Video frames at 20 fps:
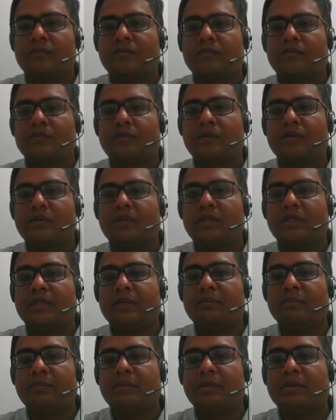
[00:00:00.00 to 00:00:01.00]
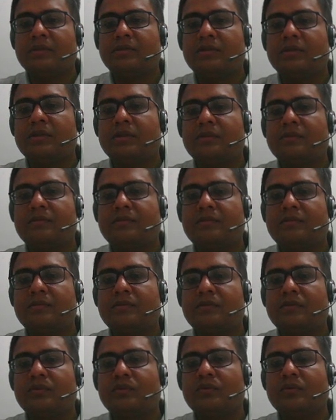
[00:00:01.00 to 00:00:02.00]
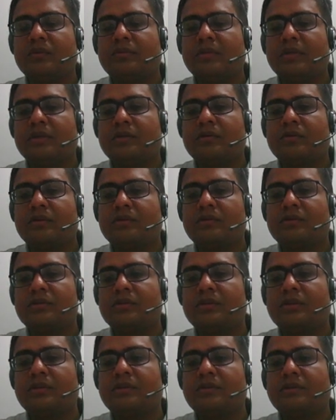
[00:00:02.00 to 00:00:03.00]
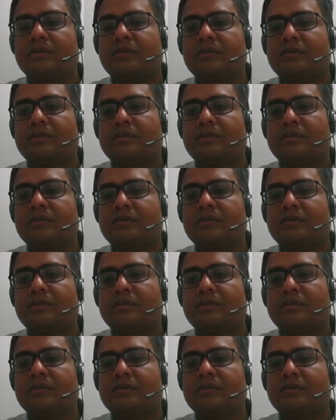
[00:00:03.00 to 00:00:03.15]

for the temperature to remain constant,